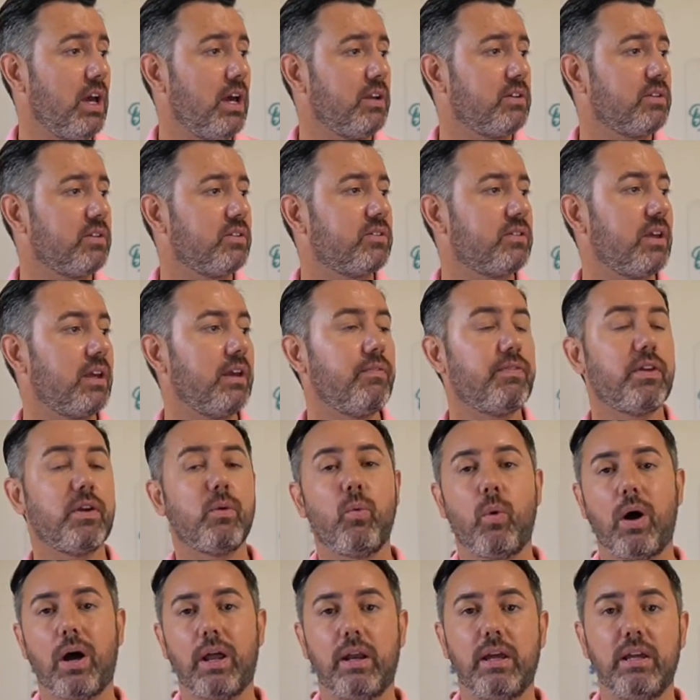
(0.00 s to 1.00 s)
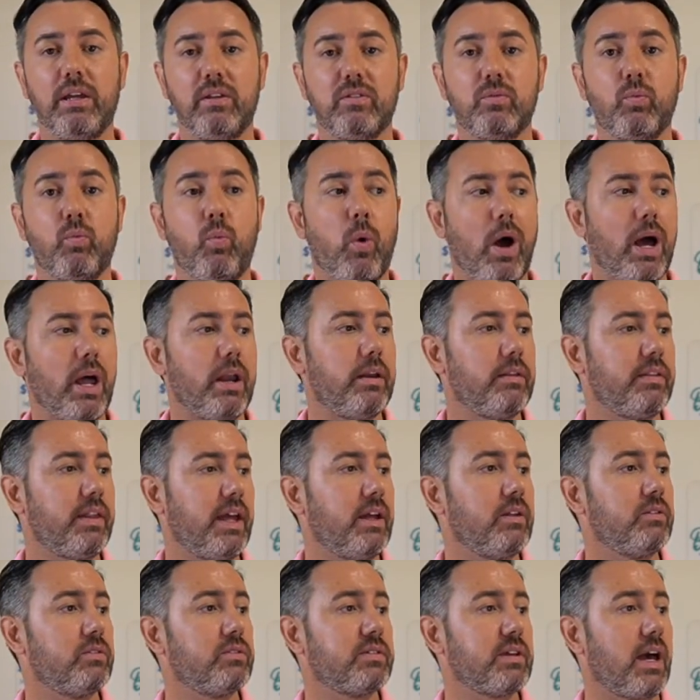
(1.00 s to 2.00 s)
to see if there is one
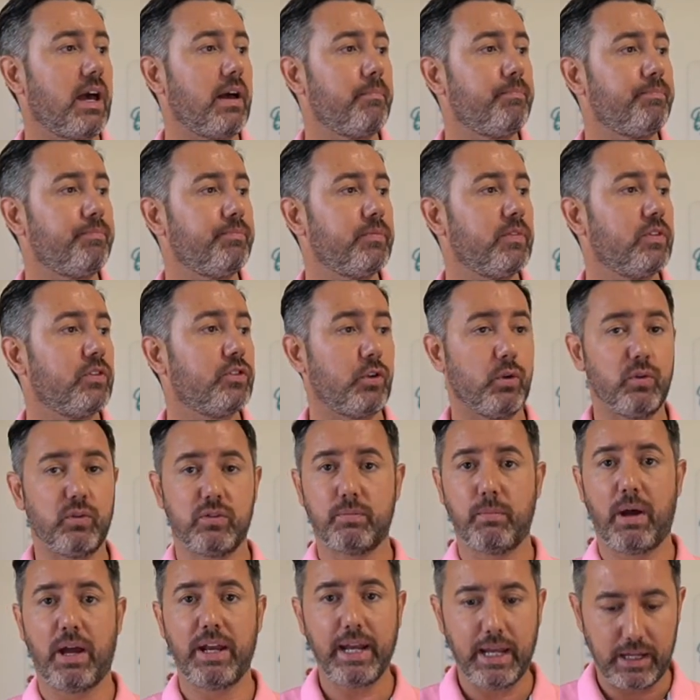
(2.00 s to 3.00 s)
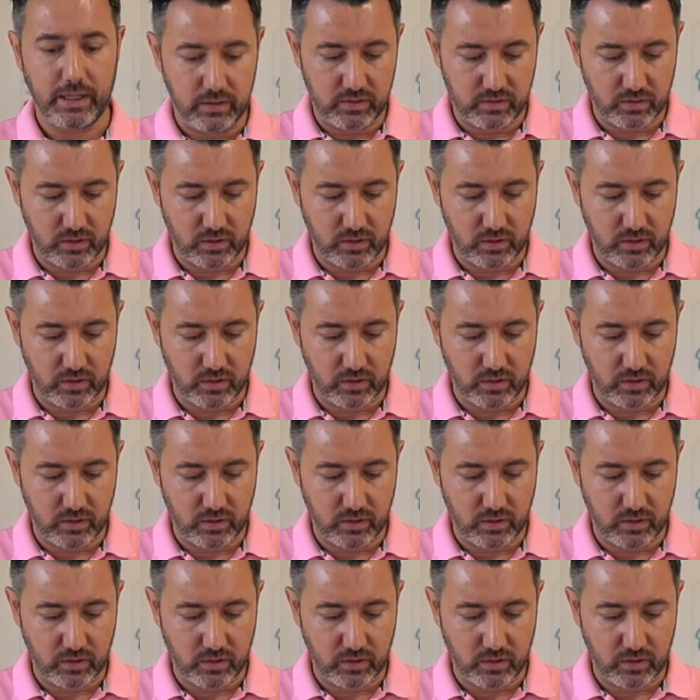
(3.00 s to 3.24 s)
that suits my needs.